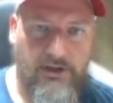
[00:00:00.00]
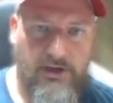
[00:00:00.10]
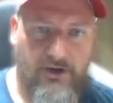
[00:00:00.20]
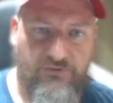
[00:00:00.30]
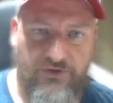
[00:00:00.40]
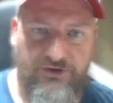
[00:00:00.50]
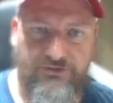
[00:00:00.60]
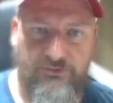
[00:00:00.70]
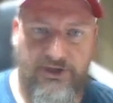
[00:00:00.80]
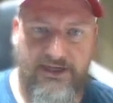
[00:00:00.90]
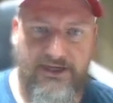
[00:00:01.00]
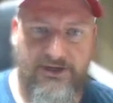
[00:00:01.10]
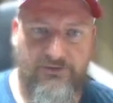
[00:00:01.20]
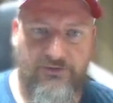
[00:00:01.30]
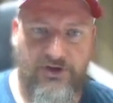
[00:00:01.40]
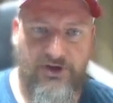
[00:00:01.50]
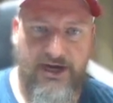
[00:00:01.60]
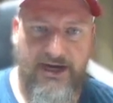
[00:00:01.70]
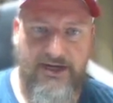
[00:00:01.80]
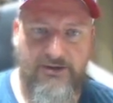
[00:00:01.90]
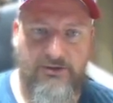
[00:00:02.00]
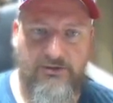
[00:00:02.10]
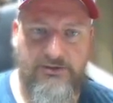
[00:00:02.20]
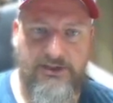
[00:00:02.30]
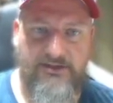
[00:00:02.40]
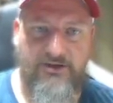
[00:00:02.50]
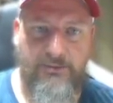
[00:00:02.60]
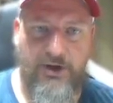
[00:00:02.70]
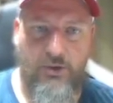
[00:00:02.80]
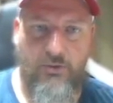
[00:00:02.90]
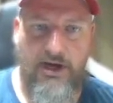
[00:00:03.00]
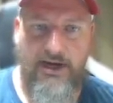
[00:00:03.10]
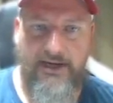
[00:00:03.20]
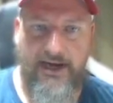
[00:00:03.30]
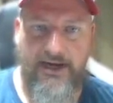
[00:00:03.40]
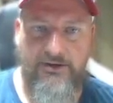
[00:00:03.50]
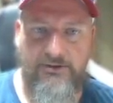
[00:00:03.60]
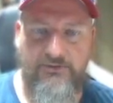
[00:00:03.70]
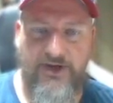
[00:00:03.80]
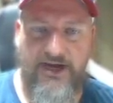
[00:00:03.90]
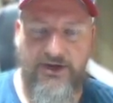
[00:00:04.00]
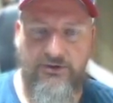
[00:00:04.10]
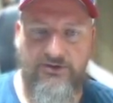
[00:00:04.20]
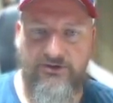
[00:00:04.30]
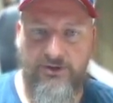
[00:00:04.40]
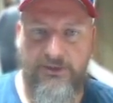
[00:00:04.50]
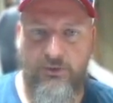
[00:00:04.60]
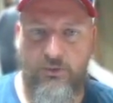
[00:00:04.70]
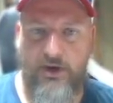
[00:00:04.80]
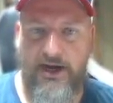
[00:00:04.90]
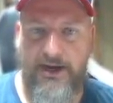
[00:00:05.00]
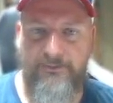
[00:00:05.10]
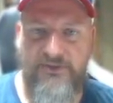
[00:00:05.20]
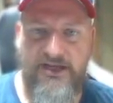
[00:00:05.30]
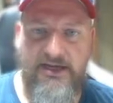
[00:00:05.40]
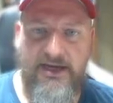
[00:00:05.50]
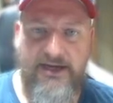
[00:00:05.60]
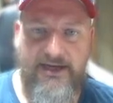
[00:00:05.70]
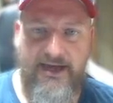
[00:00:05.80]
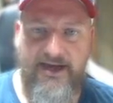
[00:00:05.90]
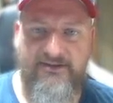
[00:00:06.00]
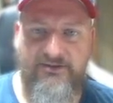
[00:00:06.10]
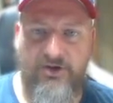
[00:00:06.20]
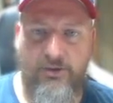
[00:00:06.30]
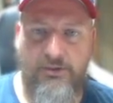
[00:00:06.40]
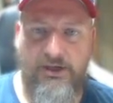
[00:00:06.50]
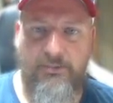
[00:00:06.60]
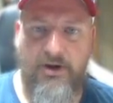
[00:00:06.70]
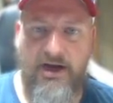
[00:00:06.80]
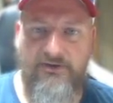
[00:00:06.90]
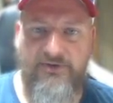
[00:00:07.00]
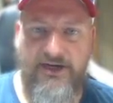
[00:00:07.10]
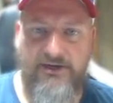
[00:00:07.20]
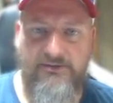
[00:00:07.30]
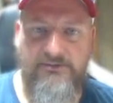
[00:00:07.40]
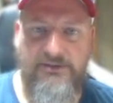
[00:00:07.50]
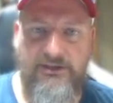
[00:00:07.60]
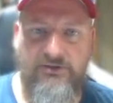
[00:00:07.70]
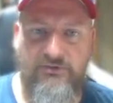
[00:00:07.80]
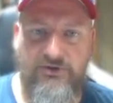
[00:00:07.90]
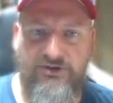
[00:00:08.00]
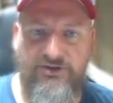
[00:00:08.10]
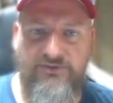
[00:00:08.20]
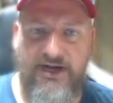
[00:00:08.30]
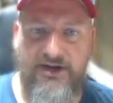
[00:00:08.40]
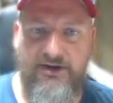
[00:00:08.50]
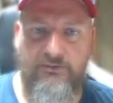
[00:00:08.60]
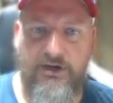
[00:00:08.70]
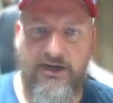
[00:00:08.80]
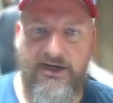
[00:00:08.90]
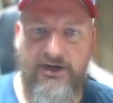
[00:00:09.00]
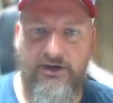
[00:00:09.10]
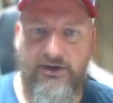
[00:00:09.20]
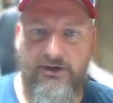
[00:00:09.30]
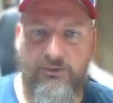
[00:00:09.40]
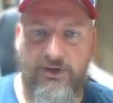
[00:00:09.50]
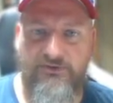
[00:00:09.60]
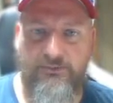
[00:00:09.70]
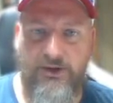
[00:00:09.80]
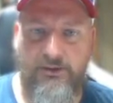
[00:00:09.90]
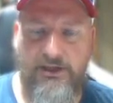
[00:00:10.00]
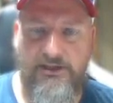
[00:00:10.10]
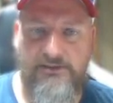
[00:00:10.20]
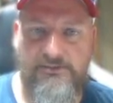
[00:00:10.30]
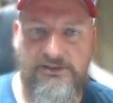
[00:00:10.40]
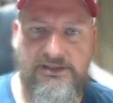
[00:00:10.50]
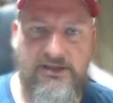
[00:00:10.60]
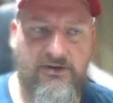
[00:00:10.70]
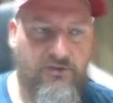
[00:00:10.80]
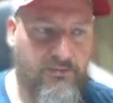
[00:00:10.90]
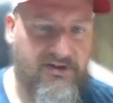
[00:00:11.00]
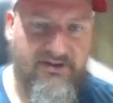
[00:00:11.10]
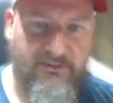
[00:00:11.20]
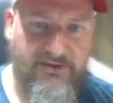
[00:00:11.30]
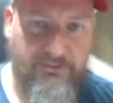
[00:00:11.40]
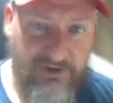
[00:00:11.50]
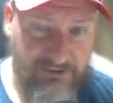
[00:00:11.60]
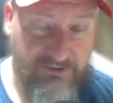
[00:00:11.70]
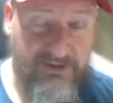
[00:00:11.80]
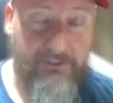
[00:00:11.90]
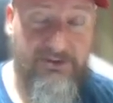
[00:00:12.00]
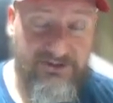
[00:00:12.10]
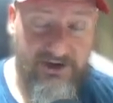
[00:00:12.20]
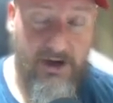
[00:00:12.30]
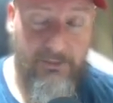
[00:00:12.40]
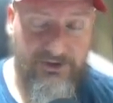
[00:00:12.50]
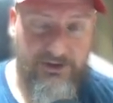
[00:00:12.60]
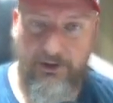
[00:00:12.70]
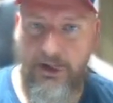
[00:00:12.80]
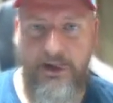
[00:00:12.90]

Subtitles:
our first one right here, for our angle is going to be our y. The angle value is going to be the y, and the x is our pot val, which is the value that we got here to read from our potentiometer.